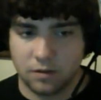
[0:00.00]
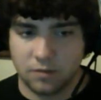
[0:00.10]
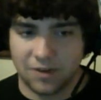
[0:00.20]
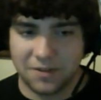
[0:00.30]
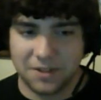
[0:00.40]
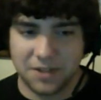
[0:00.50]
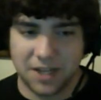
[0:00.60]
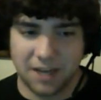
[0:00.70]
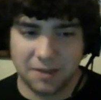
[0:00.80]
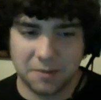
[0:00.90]
Why would you take
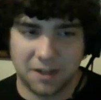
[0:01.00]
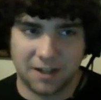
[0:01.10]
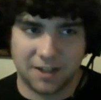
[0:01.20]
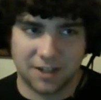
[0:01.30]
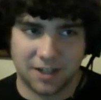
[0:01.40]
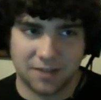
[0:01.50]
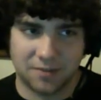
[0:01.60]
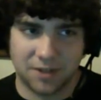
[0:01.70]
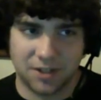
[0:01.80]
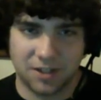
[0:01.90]
espionage ideas,
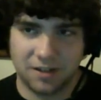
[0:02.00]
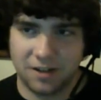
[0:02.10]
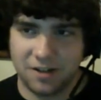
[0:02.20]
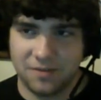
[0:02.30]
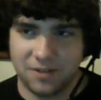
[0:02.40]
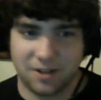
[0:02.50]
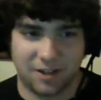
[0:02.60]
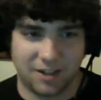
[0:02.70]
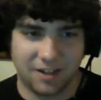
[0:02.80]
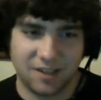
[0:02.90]
Russia? Are you
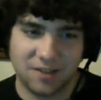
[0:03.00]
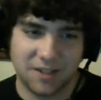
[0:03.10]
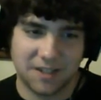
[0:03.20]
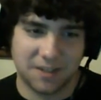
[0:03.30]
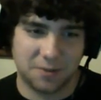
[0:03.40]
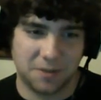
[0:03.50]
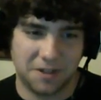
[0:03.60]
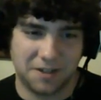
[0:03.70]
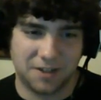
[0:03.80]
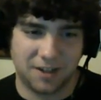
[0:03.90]
retarded? Who takes
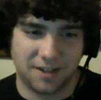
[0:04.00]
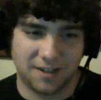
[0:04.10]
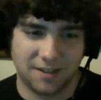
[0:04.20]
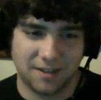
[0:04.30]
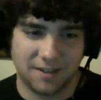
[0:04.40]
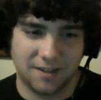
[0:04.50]
espionage ideas?